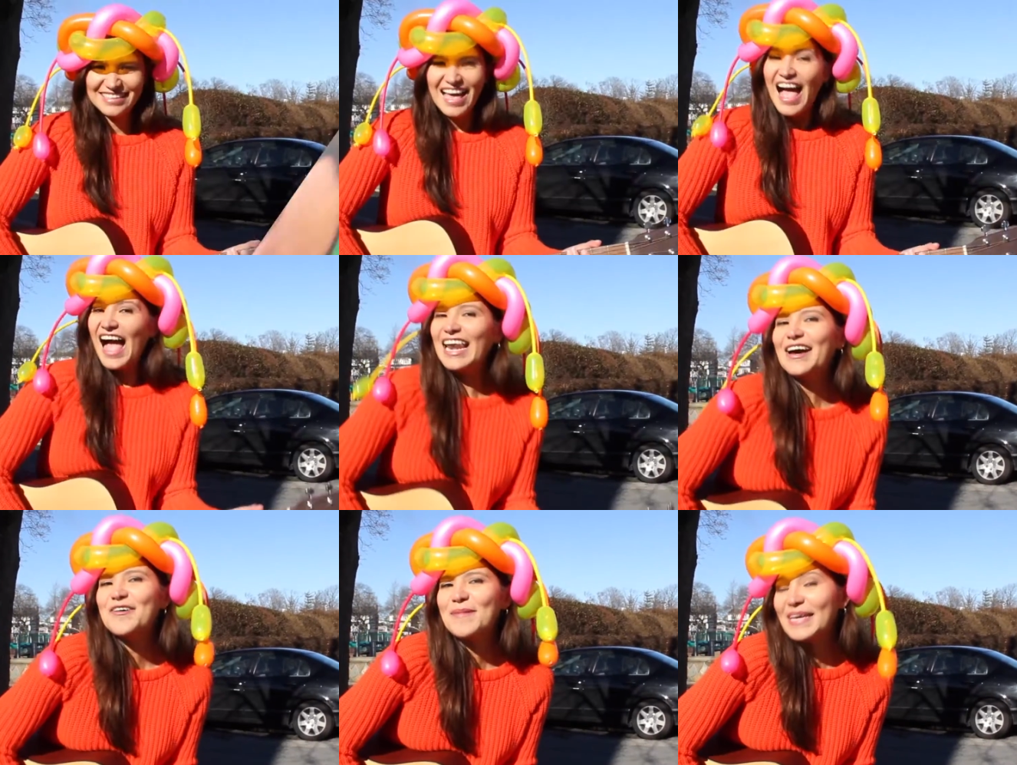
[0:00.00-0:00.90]

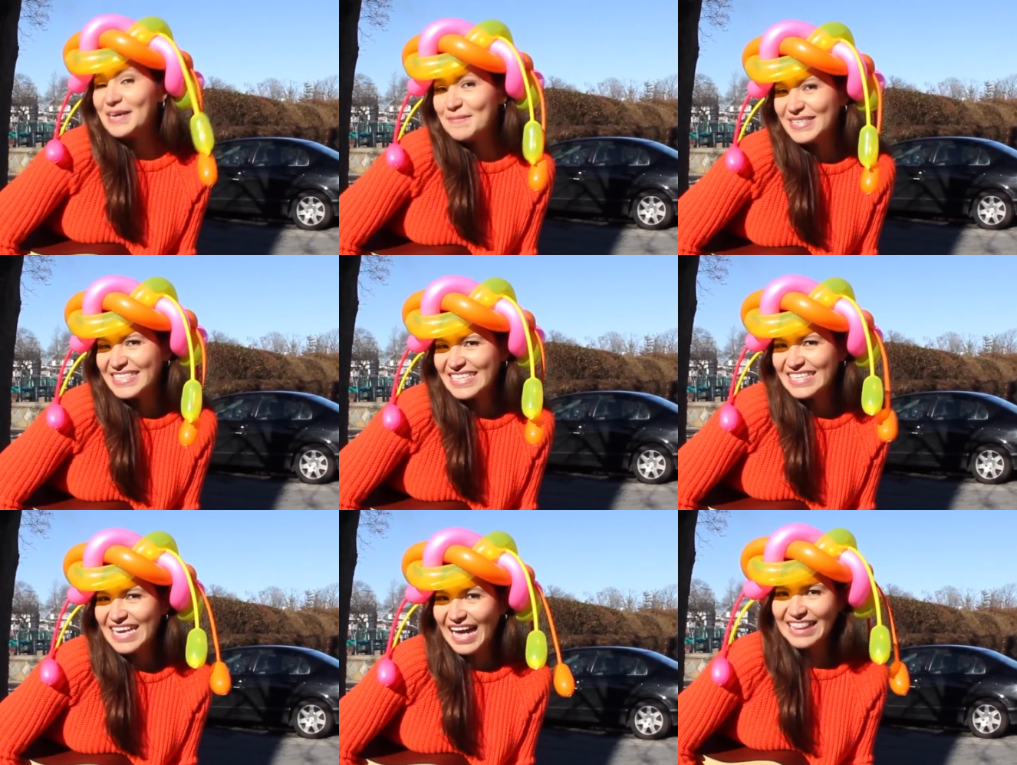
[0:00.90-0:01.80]
Hello, my name is
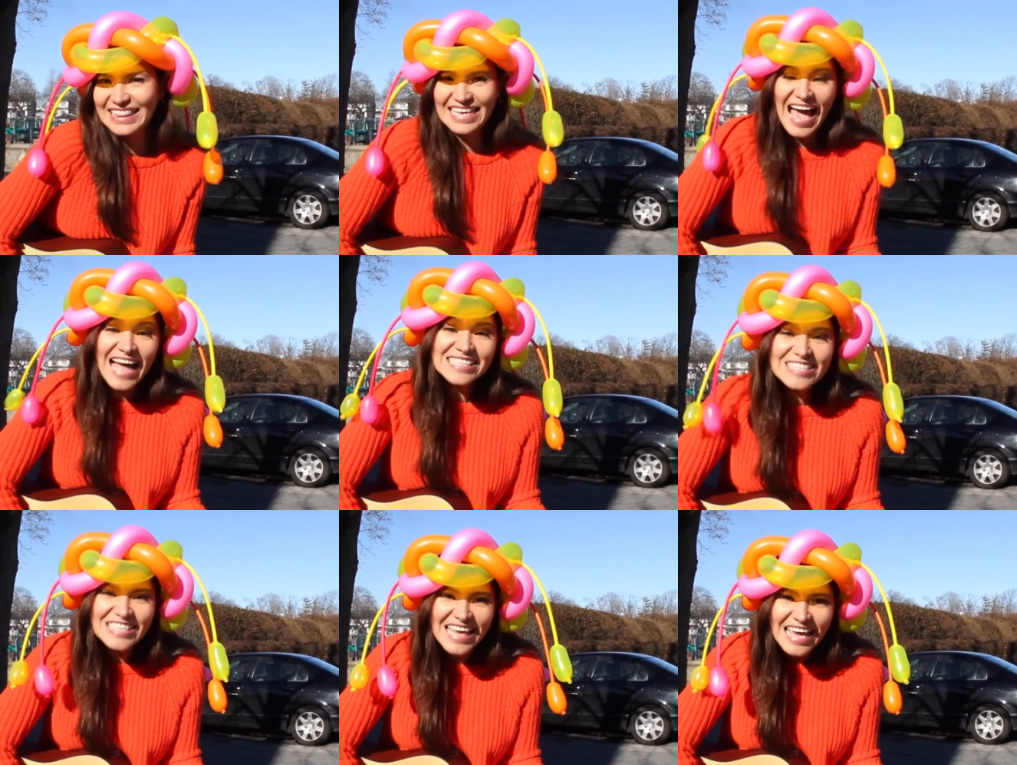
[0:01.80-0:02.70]
Silly Andy,
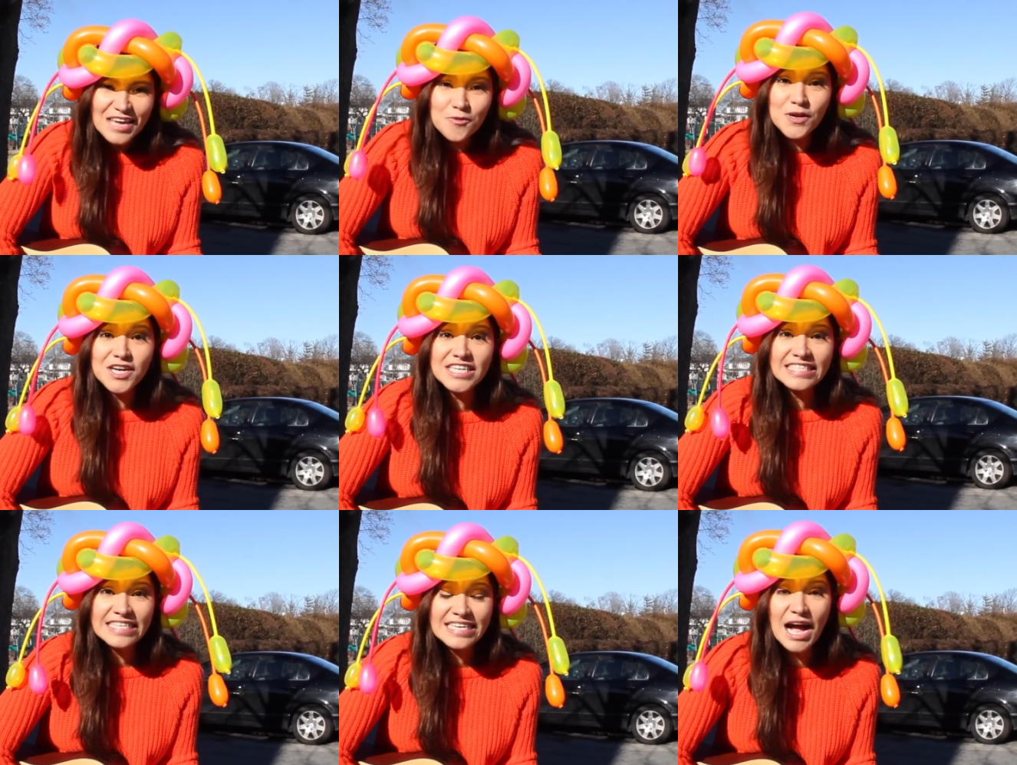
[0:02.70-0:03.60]
and today we're
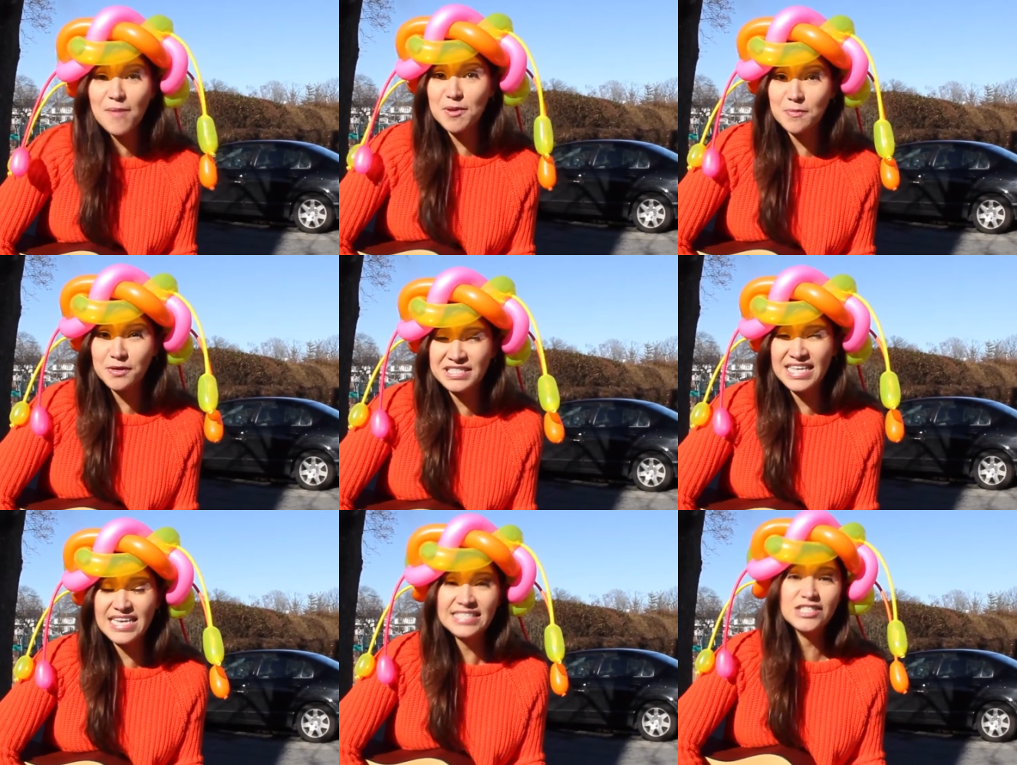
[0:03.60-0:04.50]
gonna sing happy
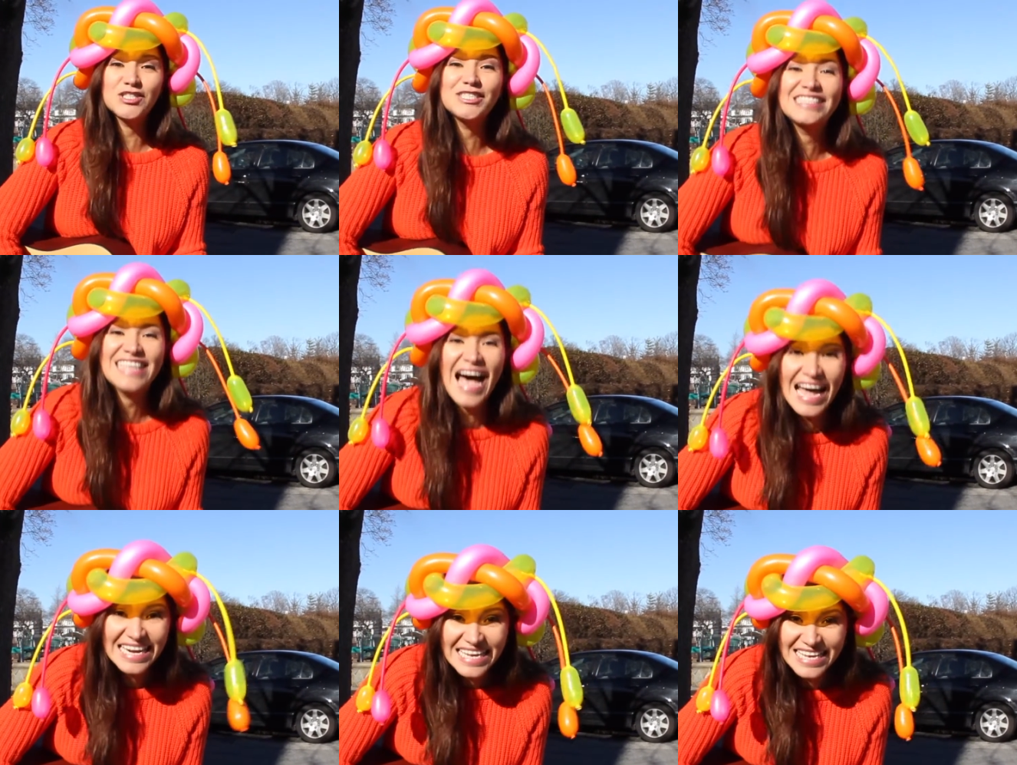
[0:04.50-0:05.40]
birthday to
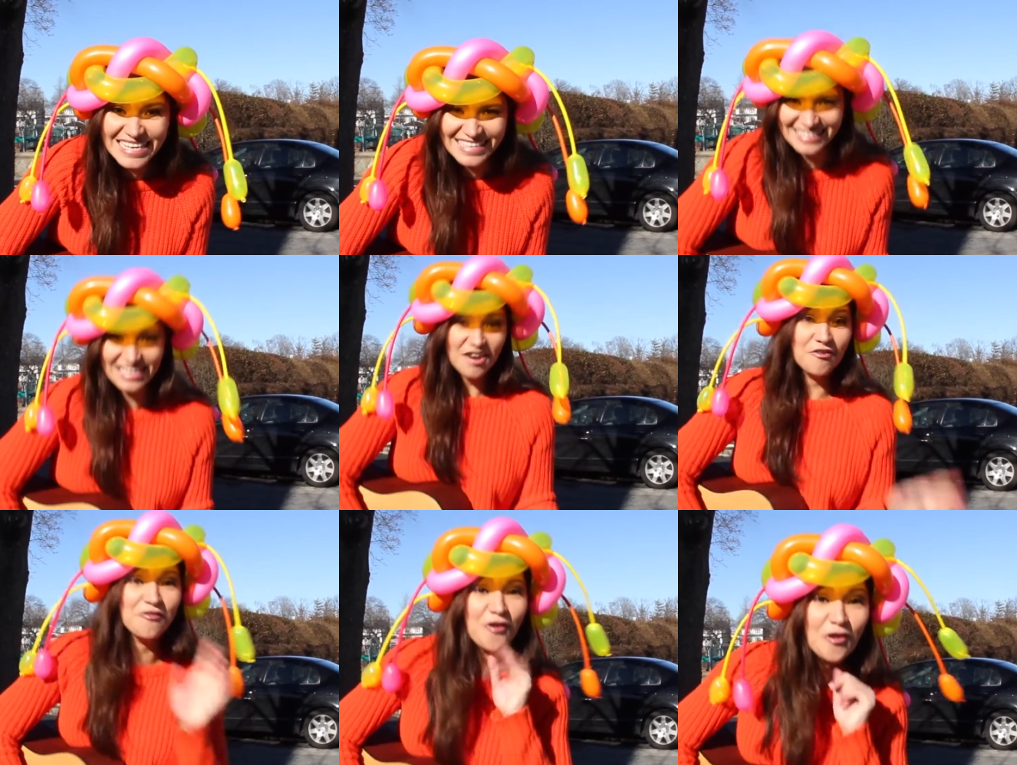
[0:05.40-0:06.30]
Danny.
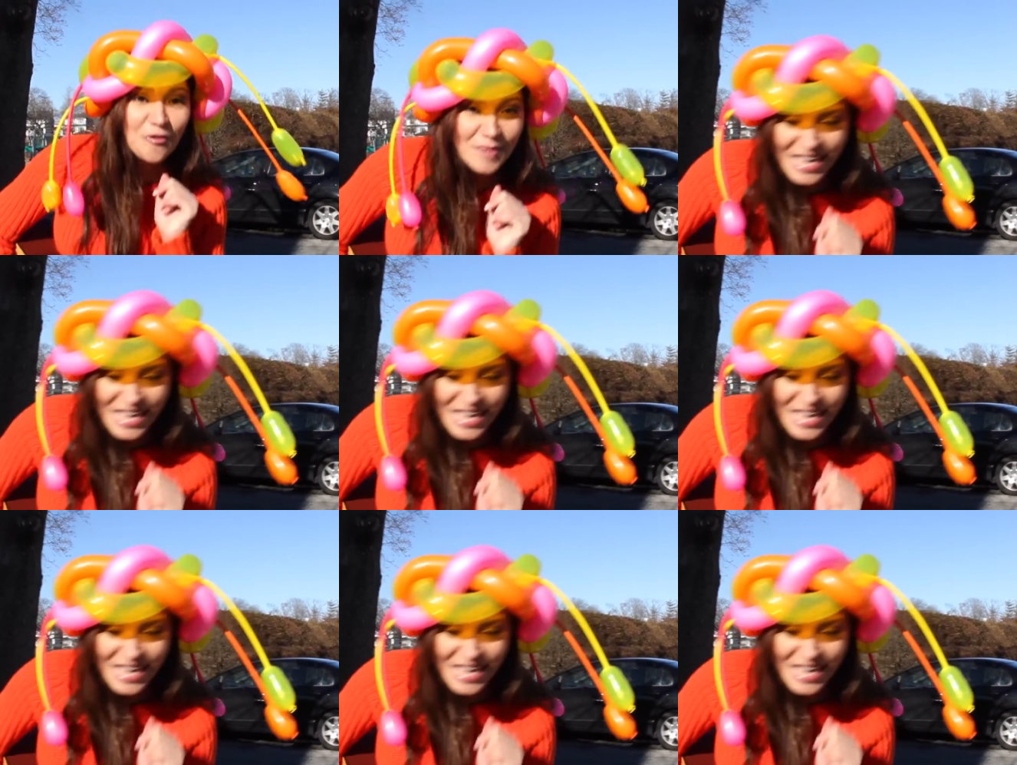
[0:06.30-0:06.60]
Follow me.